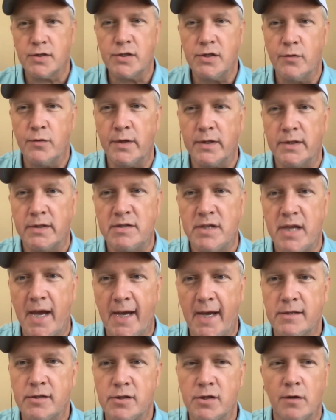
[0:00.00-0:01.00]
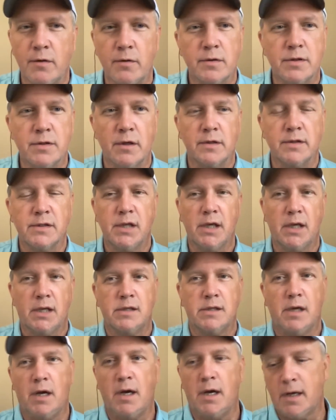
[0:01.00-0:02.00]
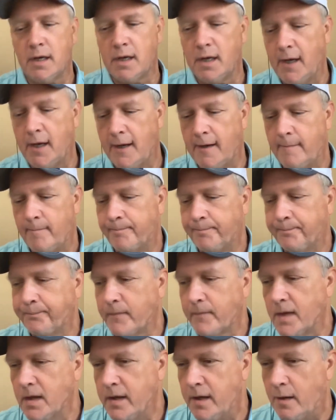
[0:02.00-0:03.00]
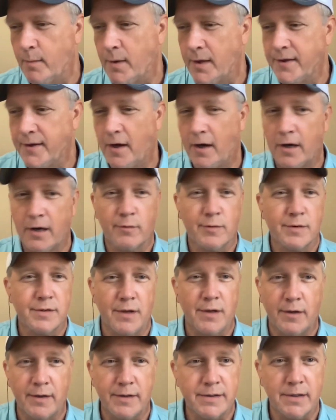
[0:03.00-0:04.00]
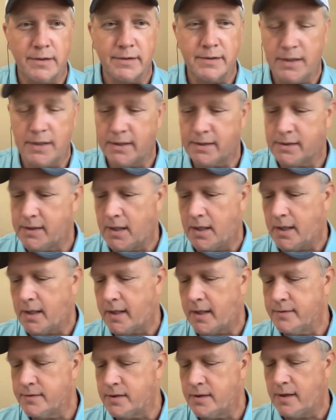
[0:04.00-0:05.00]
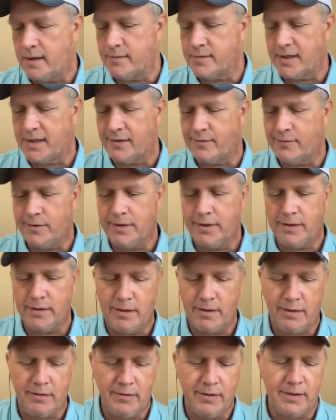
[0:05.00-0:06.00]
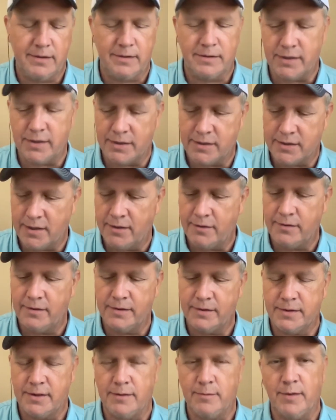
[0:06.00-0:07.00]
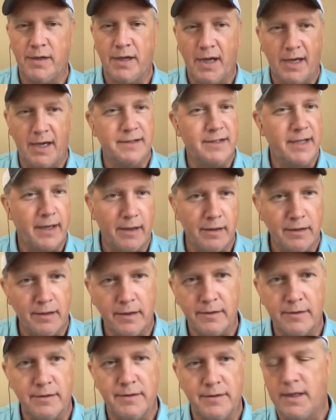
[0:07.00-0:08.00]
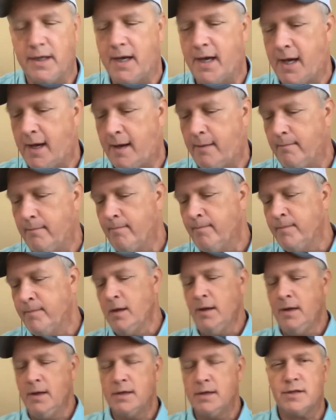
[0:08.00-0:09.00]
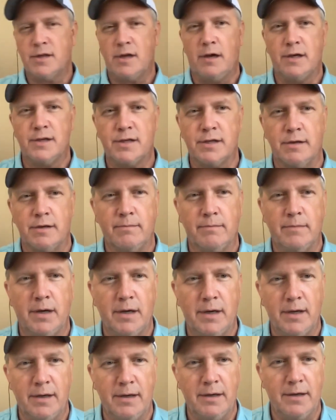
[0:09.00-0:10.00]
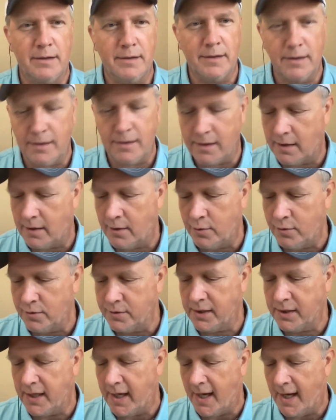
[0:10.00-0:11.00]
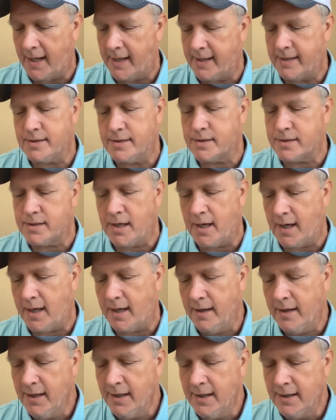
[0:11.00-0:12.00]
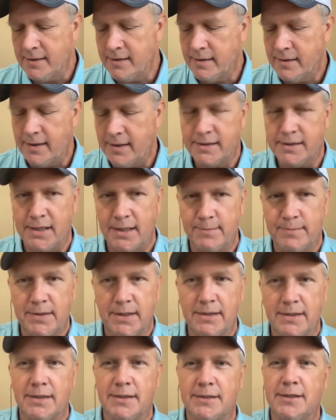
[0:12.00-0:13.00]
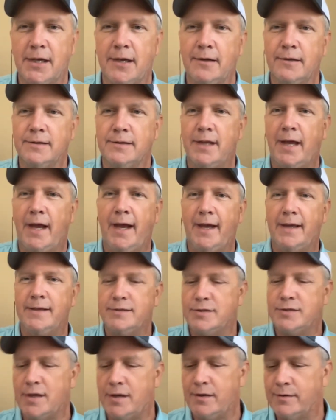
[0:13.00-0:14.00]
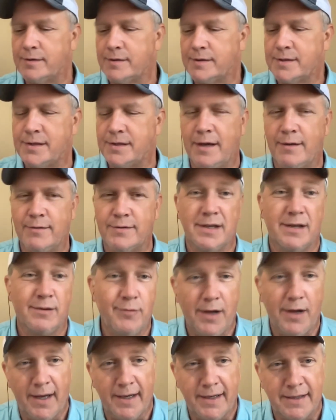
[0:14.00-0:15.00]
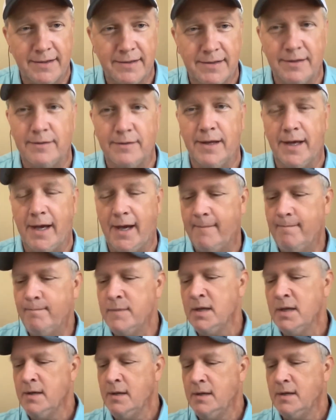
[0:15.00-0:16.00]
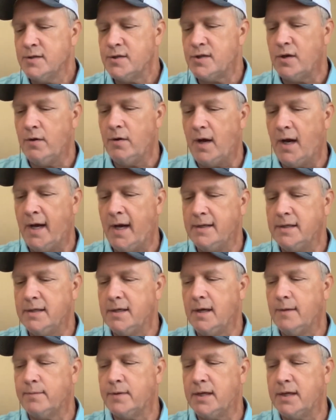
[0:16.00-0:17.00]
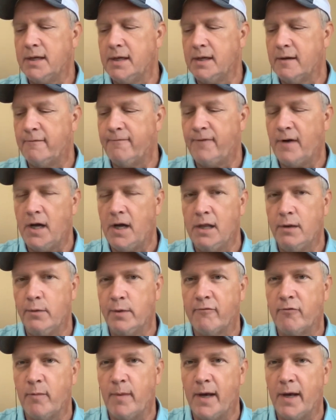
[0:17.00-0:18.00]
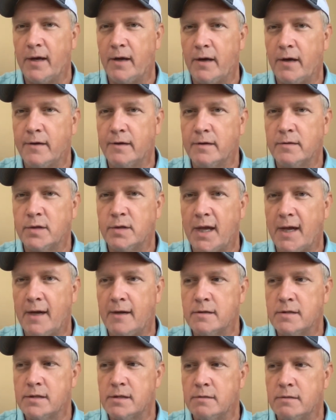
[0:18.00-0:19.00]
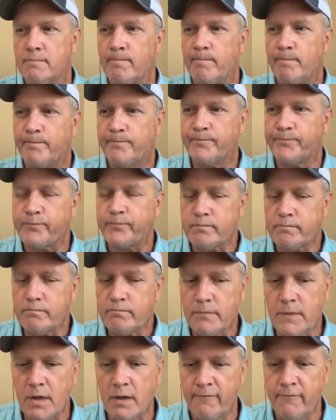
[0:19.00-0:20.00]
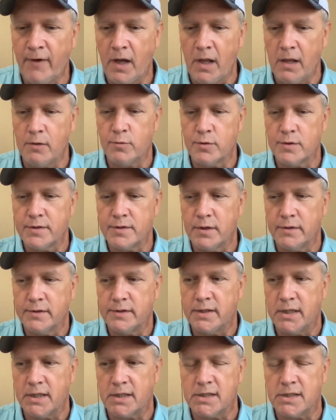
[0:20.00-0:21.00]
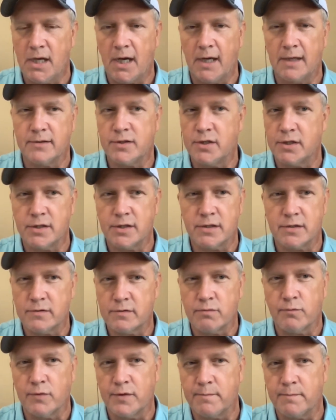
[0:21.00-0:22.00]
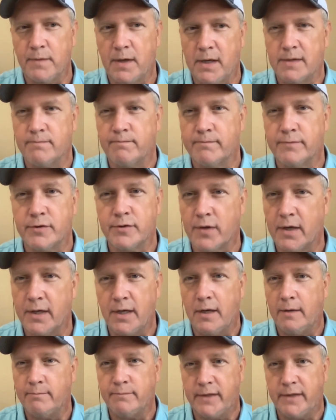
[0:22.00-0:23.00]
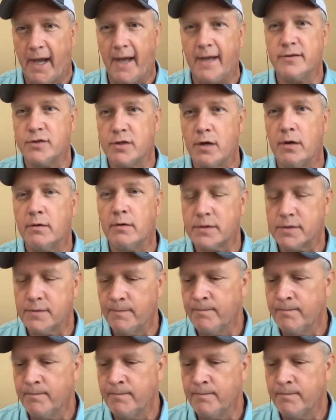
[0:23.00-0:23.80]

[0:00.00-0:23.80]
doing dad jokes on TikTok. Um, yeah, my daughter was always on TikTok, and she, I was like, "What are you doing?" She showed it to me. I downloaded the app, saw some uh, old guys uh, attempting to tell dad jokes. And I was like, well, I can do that. So I ended up getting a following of about 100,000 followers on TikTok just with my straight up dad jokes.